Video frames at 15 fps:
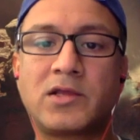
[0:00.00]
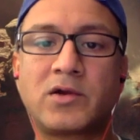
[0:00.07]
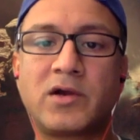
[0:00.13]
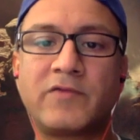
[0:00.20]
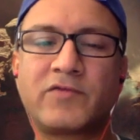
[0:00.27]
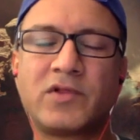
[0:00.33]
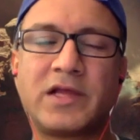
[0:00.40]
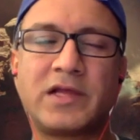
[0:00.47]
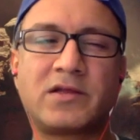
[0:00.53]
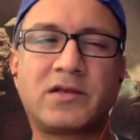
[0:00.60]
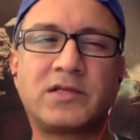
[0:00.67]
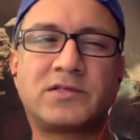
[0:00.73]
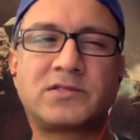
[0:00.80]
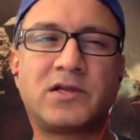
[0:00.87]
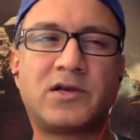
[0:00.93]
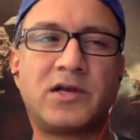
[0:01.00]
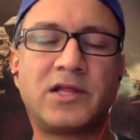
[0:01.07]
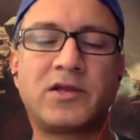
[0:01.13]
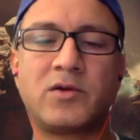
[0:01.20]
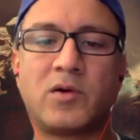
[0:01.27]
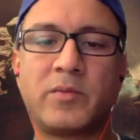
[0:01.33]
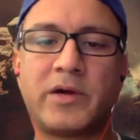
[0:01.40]
have to like necessarily
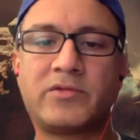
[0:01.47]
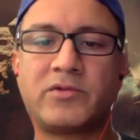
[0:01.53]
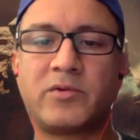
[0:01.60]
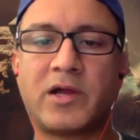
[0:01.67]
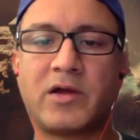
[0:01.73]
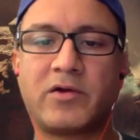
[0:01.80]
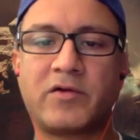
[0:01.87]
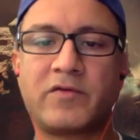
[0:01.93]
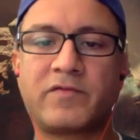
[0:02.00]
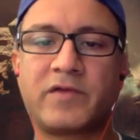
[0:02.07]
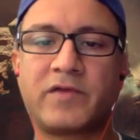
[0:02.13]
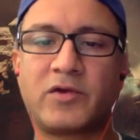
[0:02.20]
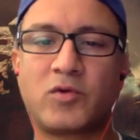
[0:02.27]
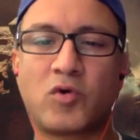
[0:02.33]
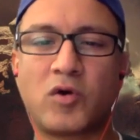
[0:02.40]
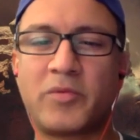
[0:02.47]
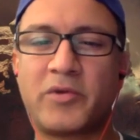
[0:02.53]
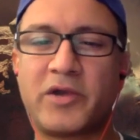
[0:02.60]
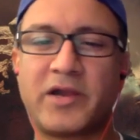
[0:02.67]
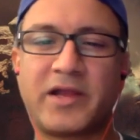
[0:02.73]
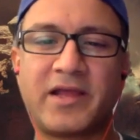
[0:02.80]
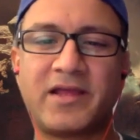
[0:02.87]
go about the route of
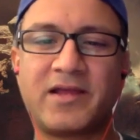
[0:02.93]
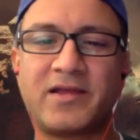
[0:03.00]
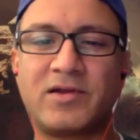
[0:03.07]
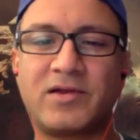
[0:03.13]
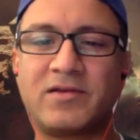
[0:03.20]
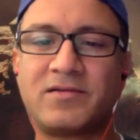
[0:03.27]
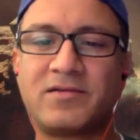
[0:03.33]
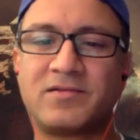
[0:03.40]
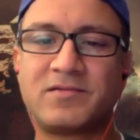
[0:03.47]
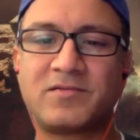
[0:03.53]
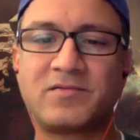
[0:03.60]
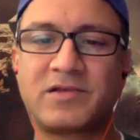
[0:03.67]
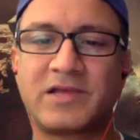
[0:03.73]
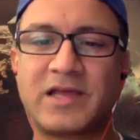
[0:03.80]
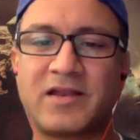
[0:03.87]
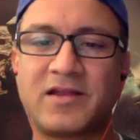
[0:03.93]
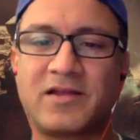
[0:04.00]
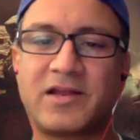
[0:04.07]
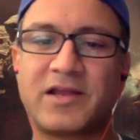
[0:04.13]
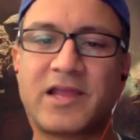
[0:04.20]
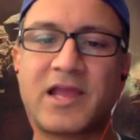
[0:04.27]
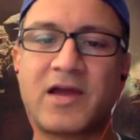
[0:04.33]
incorporating and getting an